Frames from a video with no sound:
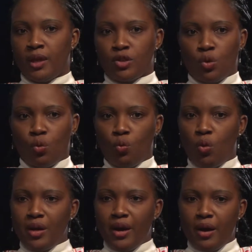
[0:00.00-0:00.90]
So
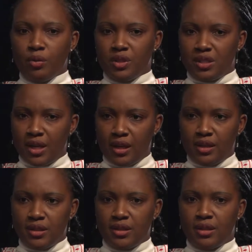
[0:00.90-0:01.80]
what I will
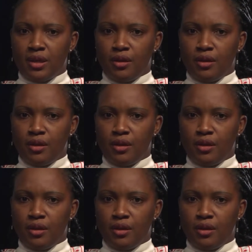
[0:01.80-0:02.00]
say is,